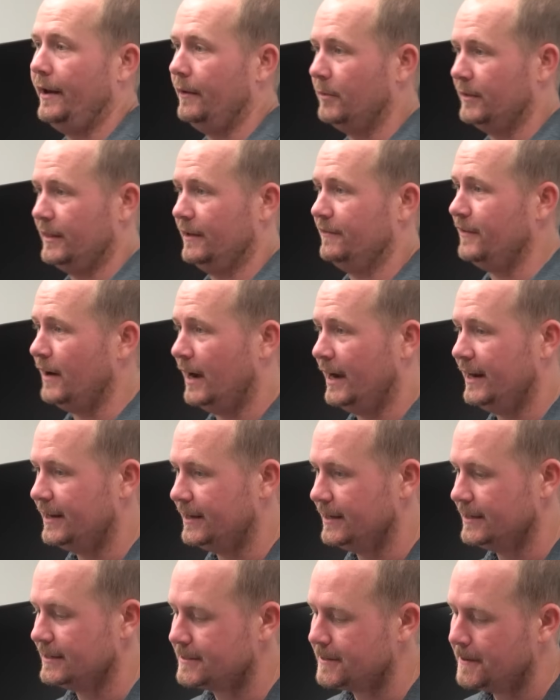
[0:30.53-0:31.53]
And what they find
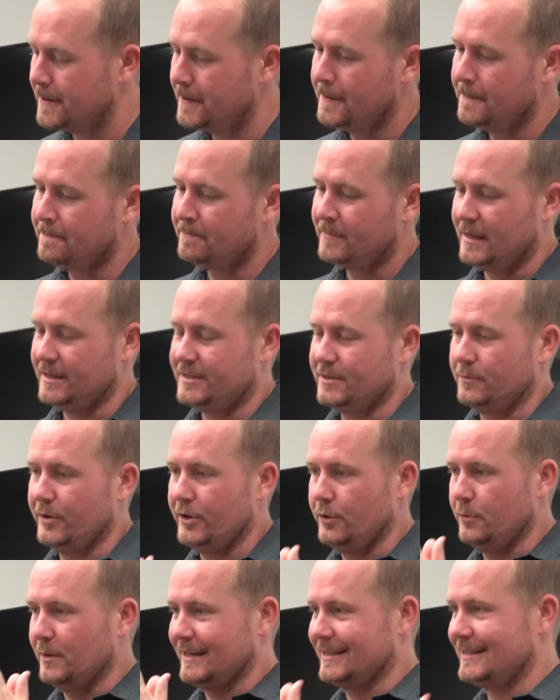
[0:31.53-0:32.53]
is, is that
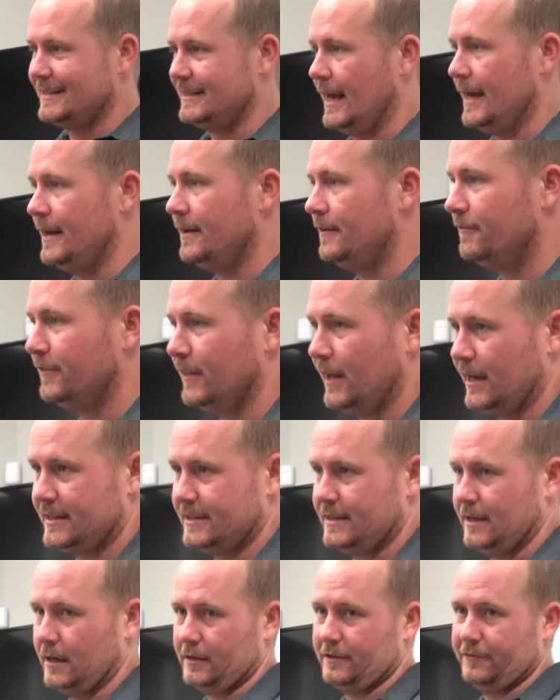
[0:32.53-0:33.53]
when you extend
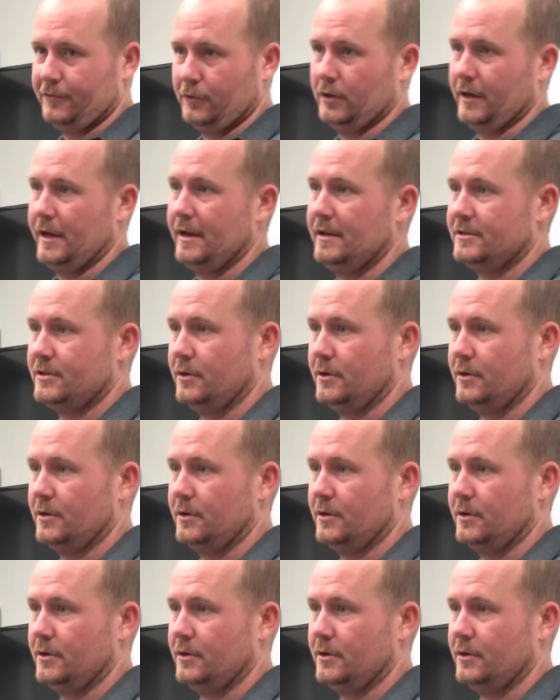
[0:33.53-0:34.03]
flex duct fully,